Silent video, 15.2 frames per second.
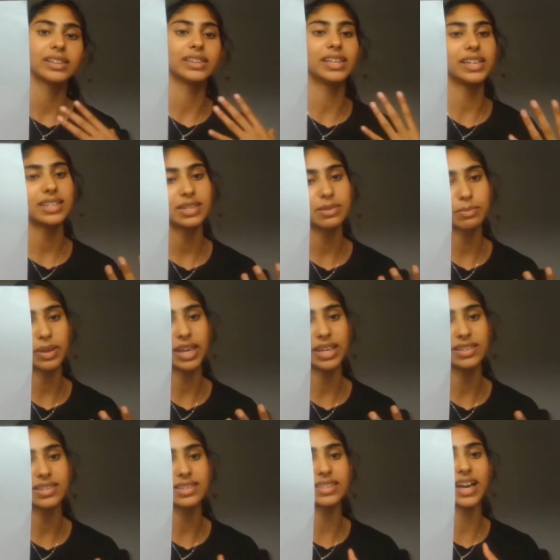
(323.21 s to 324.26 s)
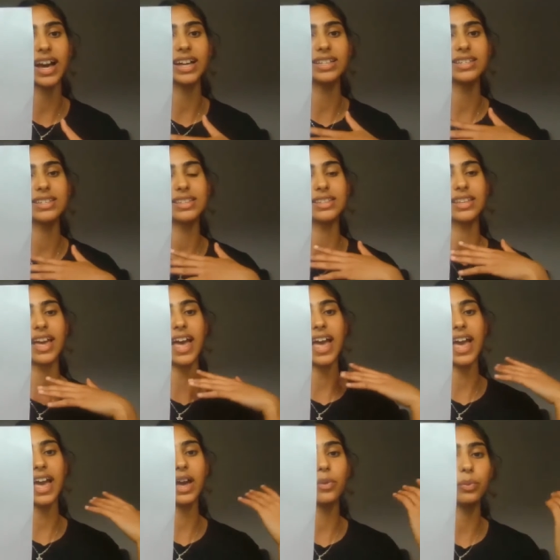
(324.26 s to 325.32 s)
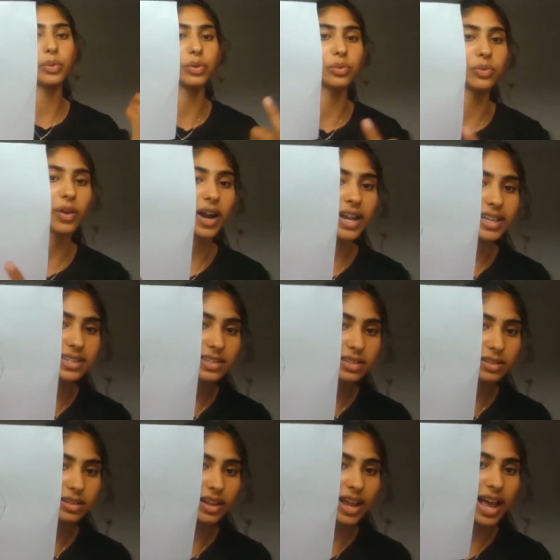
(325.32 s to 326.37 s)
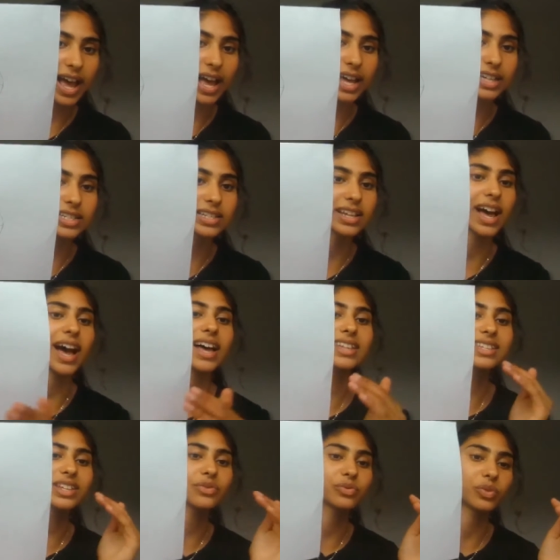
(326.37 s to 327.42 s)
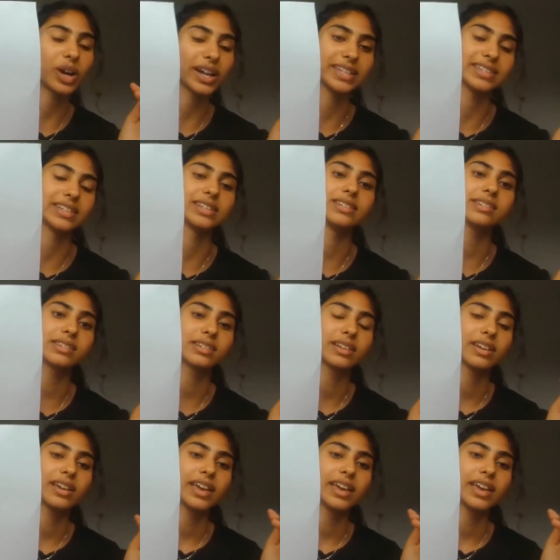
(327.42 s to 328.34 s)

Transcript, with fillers: This means that the air will rise, and as it rises,